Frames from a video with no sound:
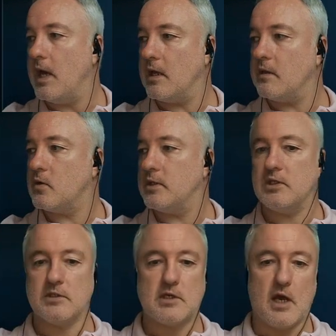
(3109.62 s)
Any other
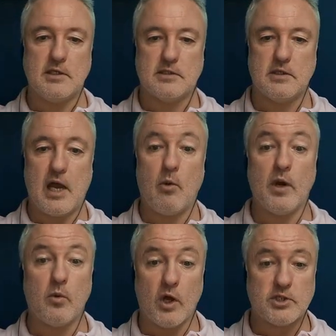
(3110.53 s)
questions, guys? I
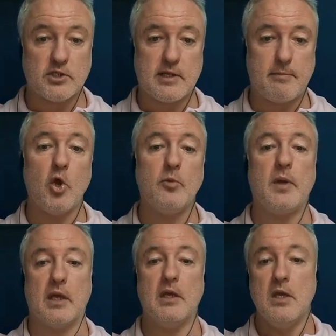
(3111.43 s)
want to watch this. I'm
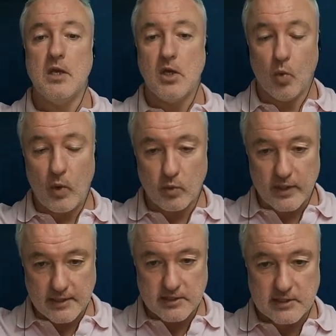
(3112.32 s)
hoping we will
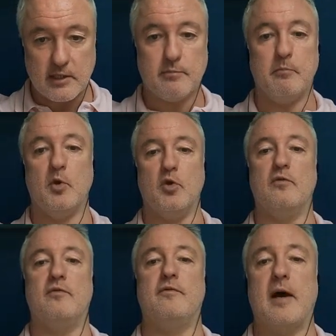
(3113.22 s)
get to see it
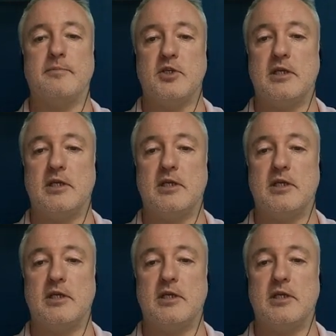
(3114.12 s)
move up to